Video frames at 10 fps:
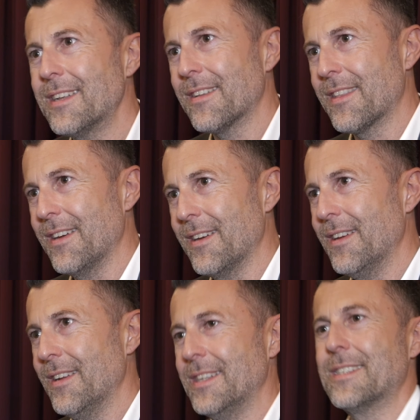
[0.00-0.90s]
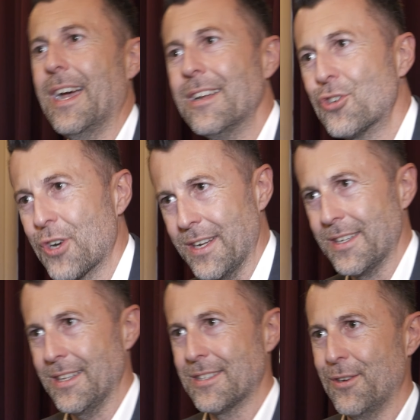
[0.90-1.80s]
the design trend
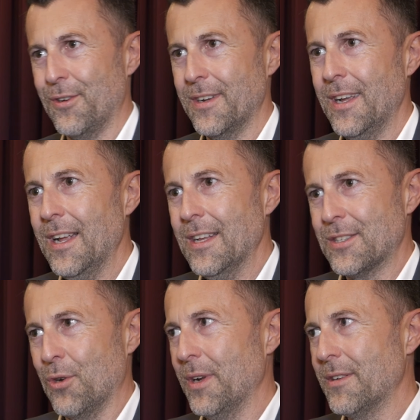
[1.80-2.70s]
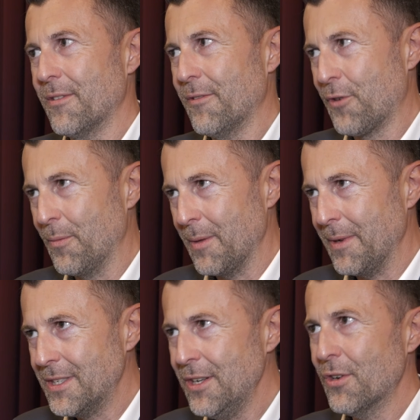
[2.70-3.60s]
and so on. So and from the
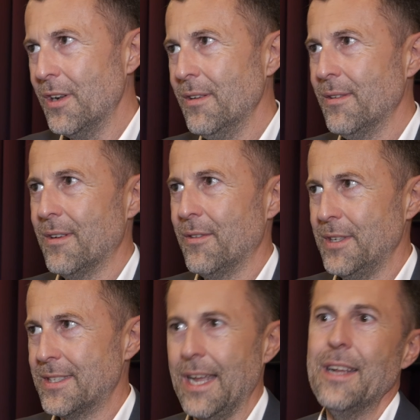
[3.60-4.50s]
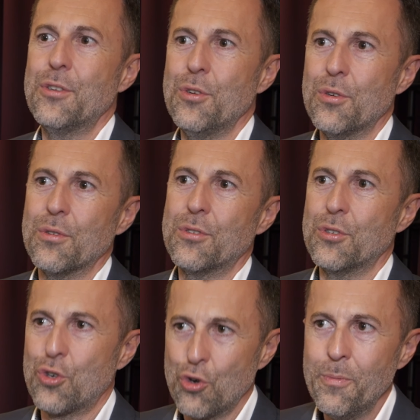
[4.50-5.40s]
material, we stay to, to
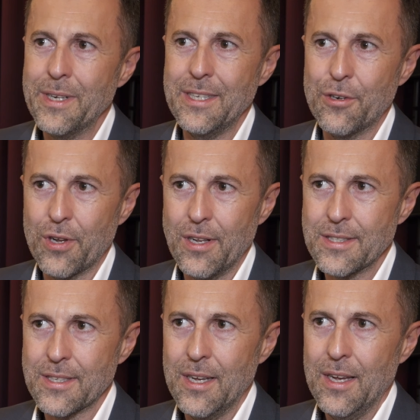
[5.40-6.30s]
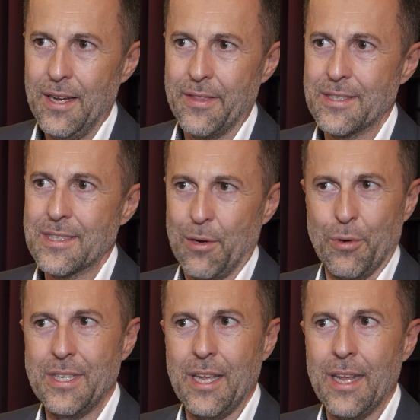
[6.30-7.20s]
true materials, and this is our
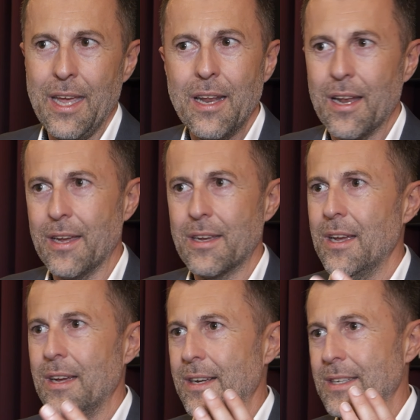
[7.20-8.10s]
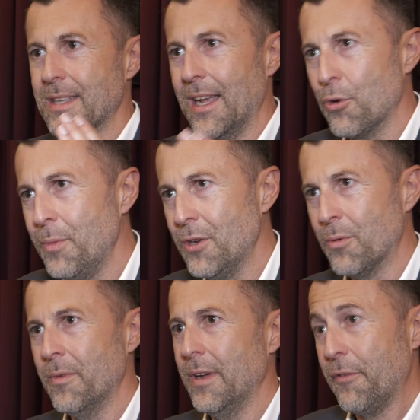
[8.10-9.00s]
DNA. Like it is
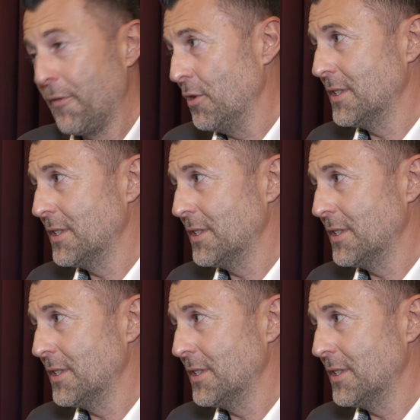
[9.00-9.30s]
aluminum. If you